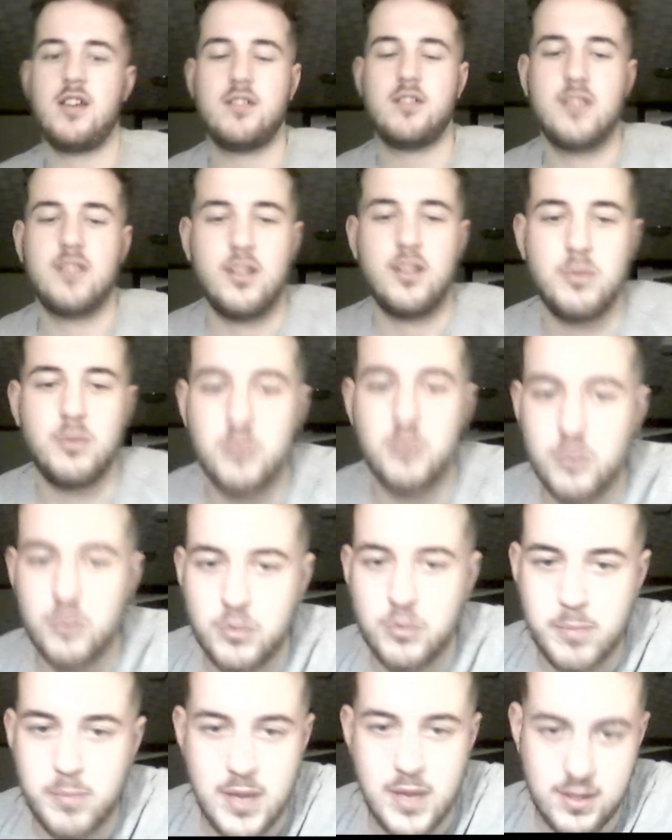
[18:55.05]
because that will
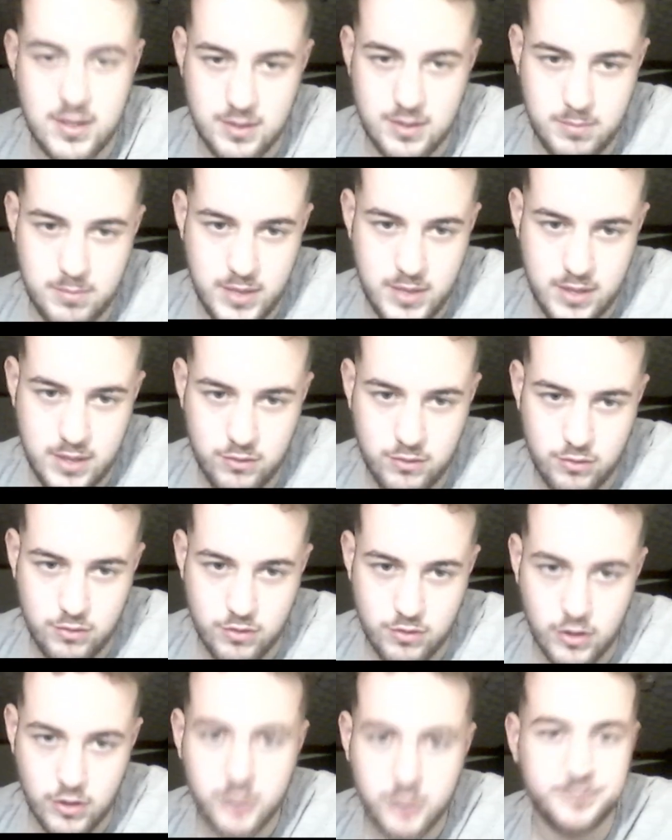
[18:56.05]
just be simply a
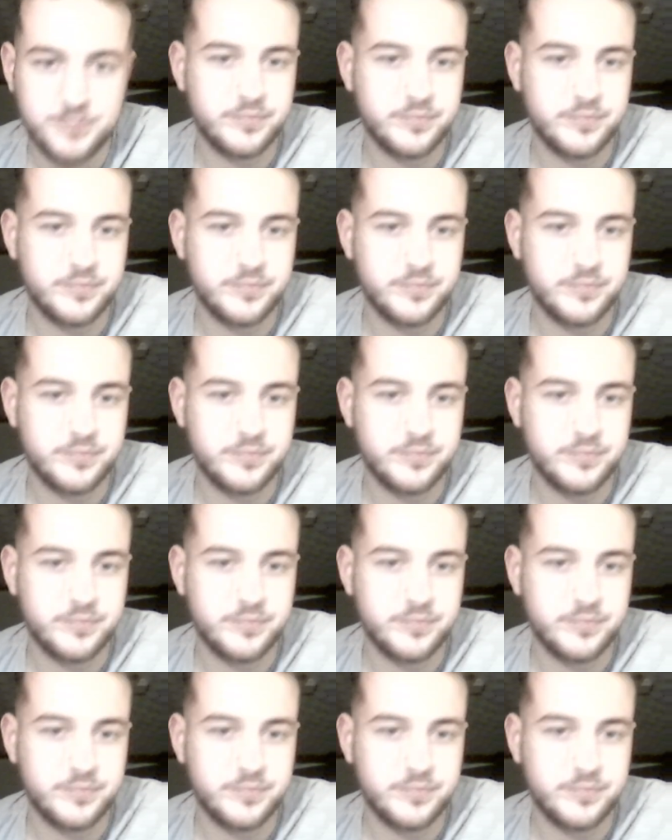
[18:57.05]
draw.